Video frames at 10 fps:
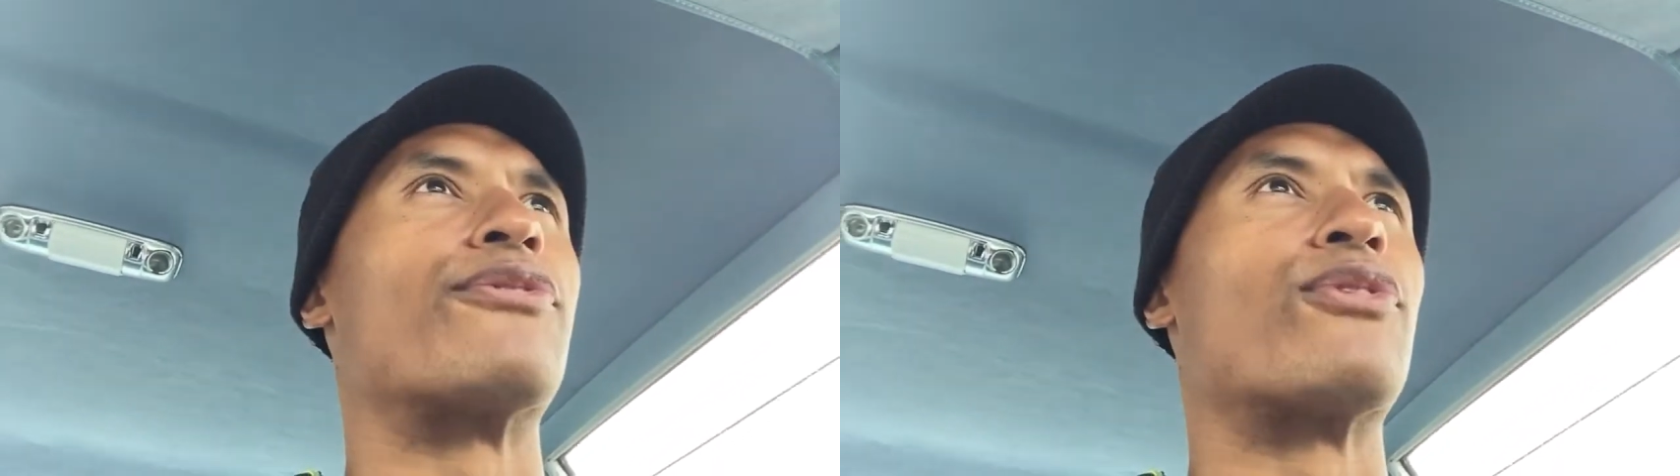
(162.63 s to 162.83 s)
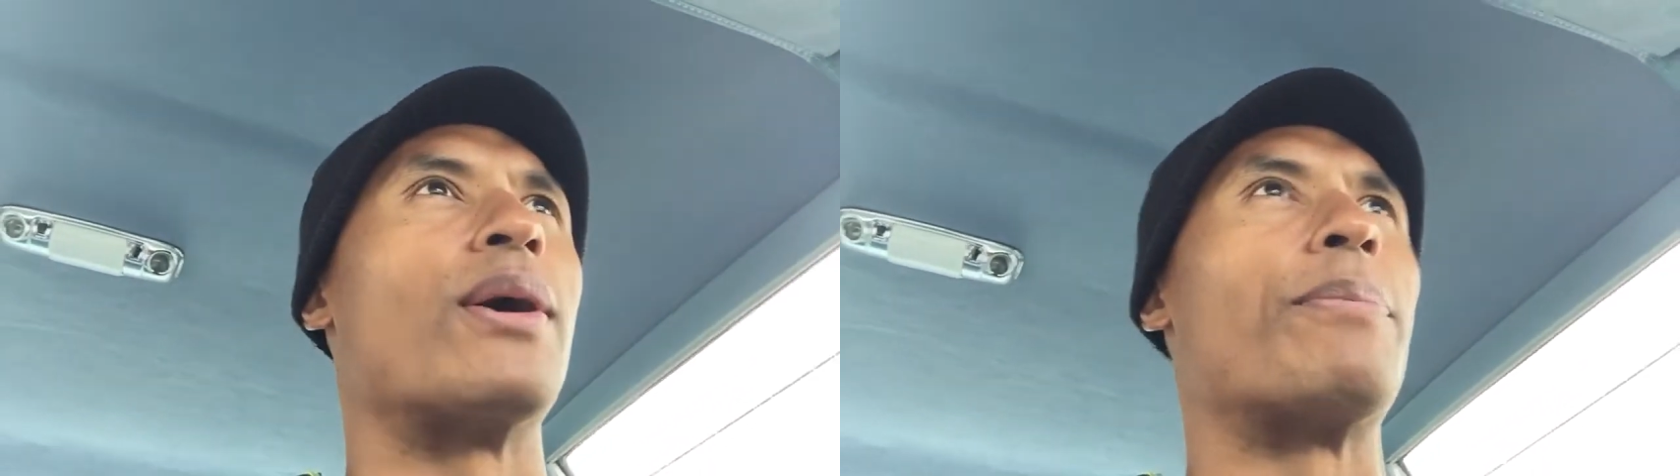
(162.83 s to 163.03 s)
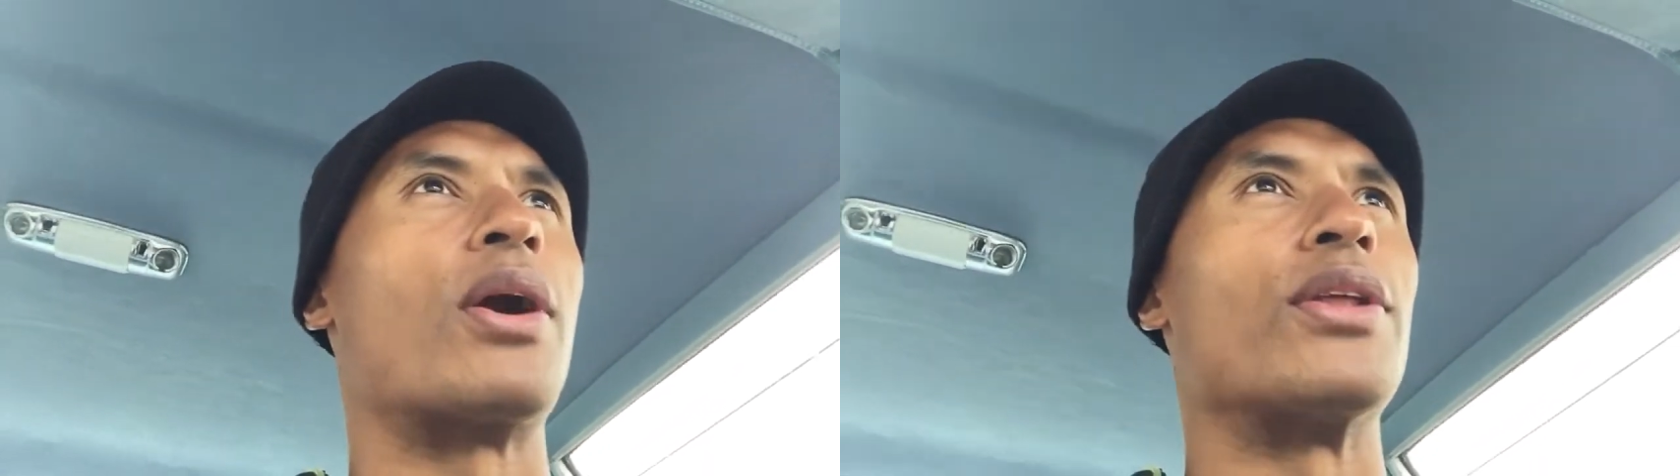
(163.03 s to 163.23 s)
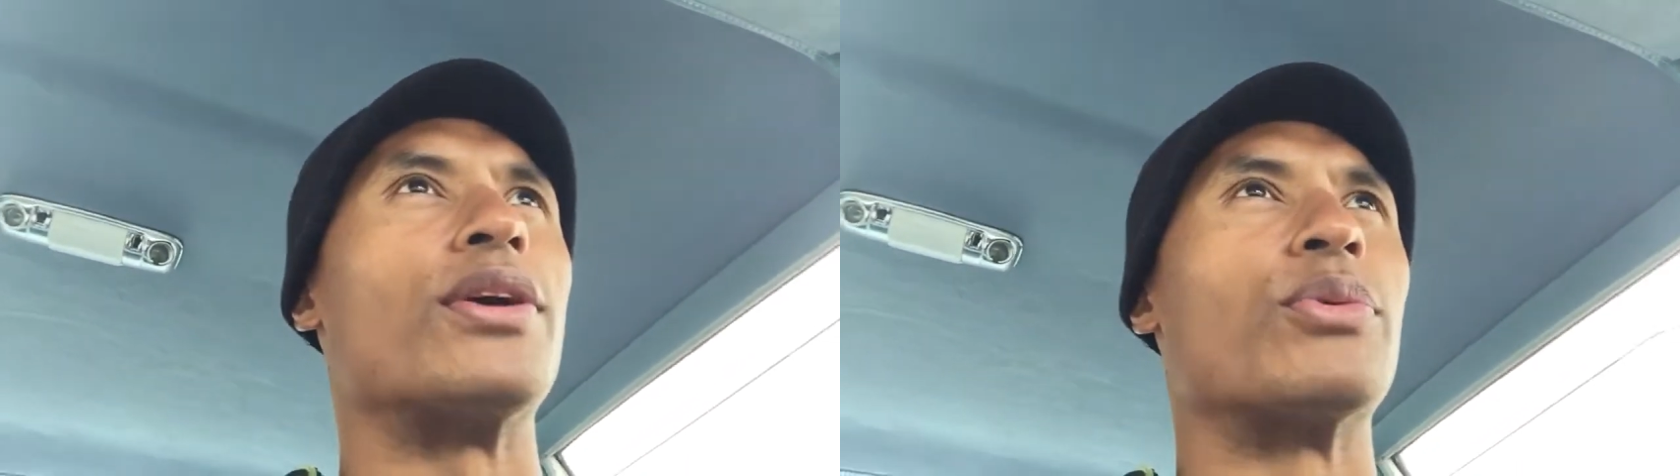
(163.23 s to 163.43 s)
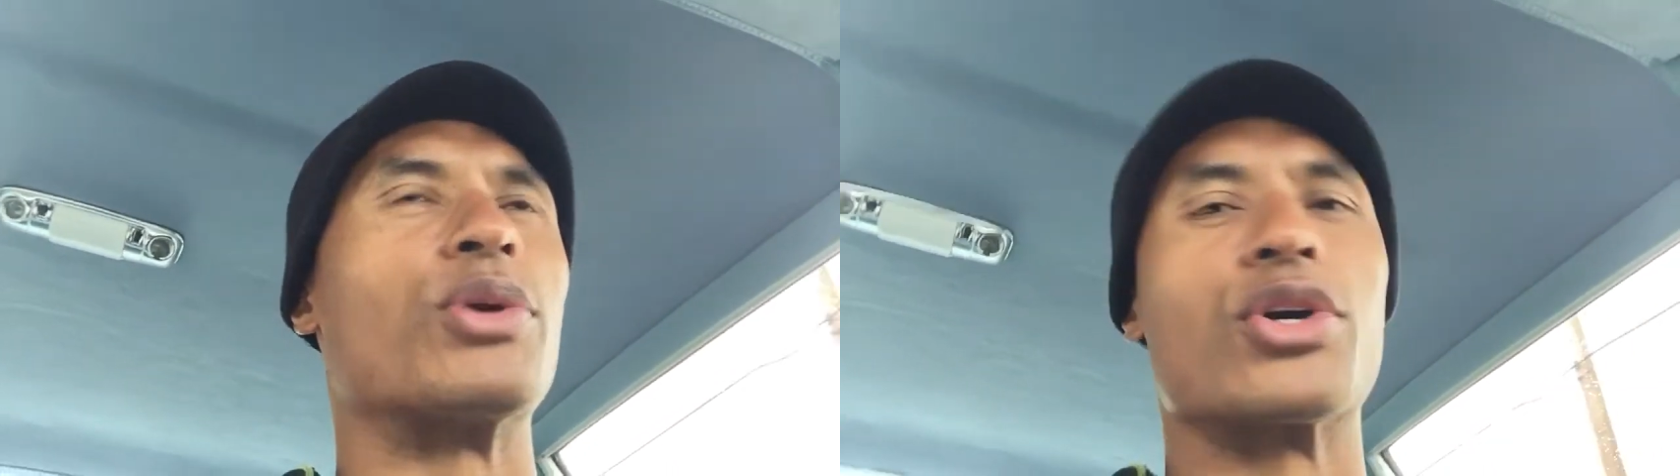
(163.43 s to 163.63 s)
front part of
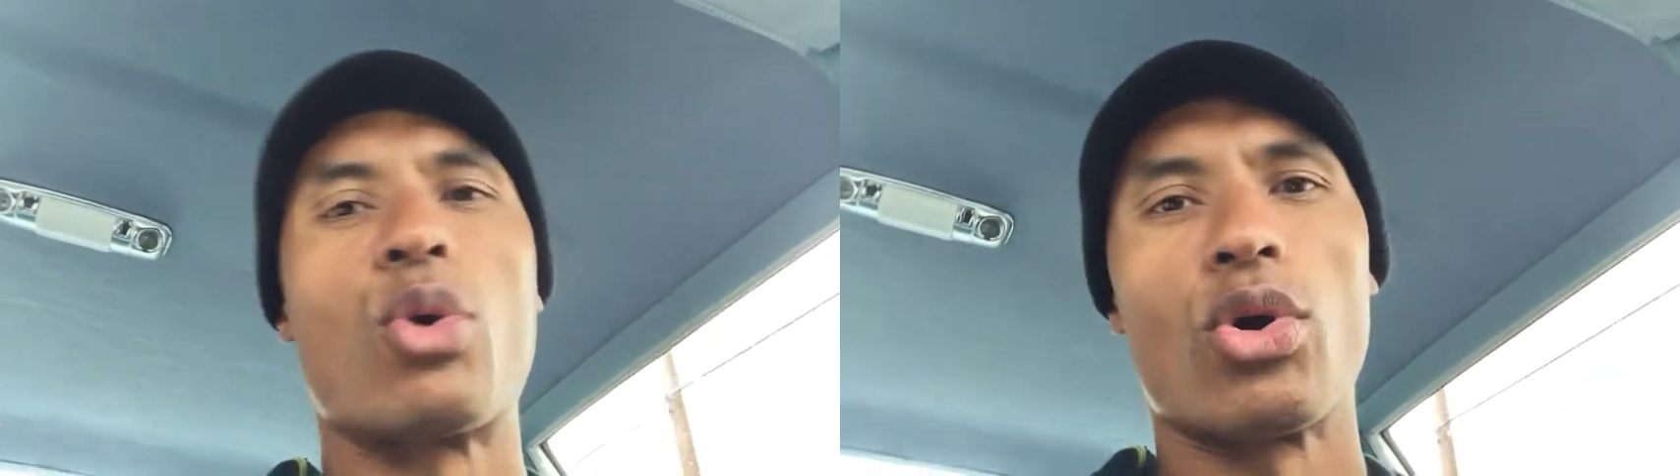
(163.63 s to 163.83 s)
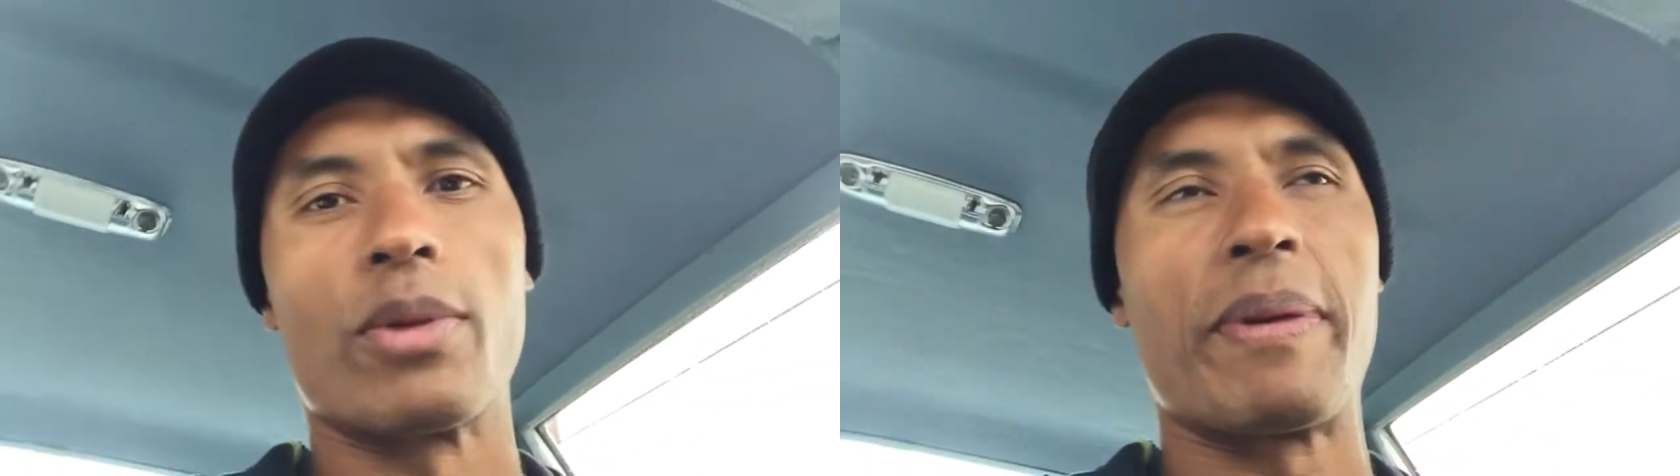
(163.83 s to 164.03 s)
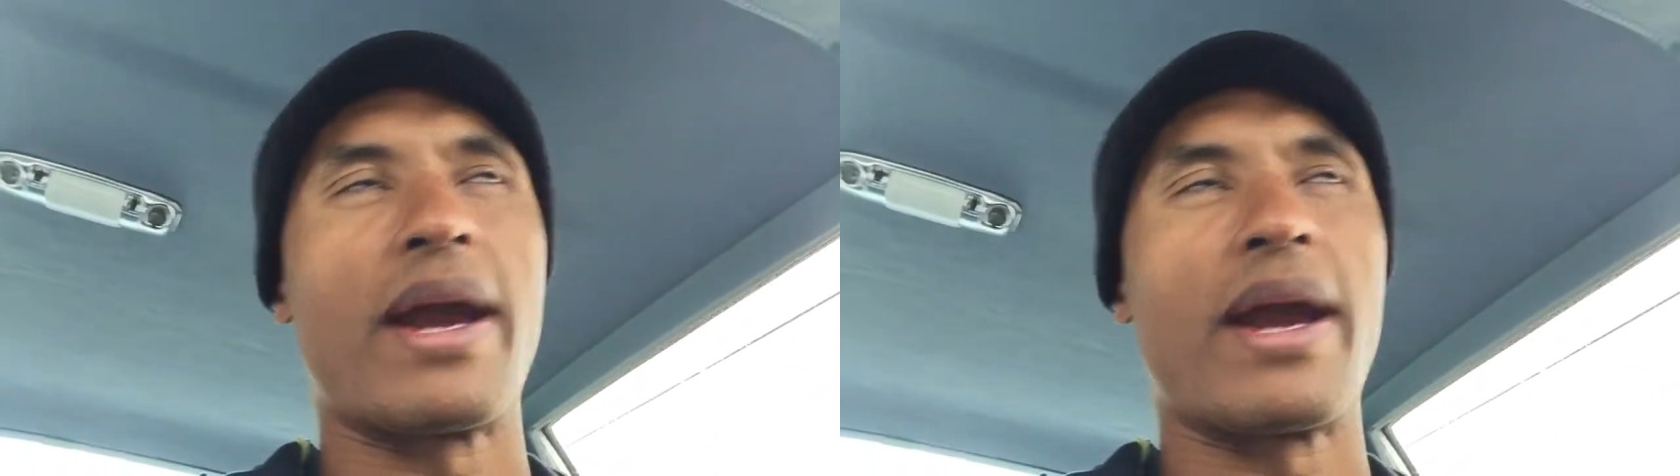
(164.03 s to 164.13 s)
the rear quarter